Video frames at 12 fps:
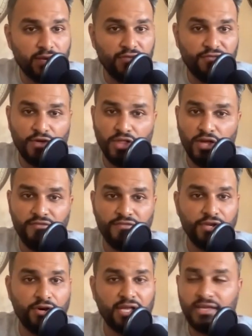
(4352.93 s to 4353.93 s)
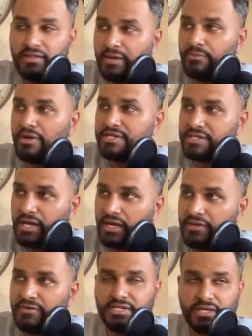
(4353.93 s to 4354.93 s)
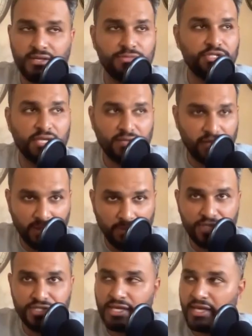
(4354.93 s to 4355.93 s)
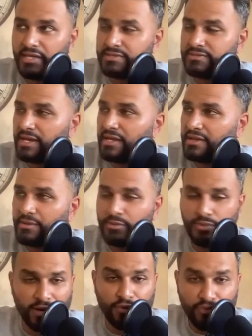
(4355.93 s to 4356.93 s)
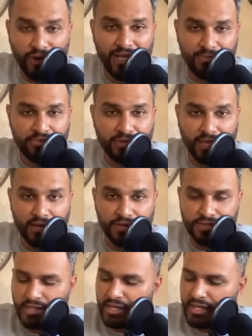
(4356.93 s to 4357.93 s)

full of, you know, Akil Hemraj, Ali Raza Kimji, and then a bunch of kids, right? And great players.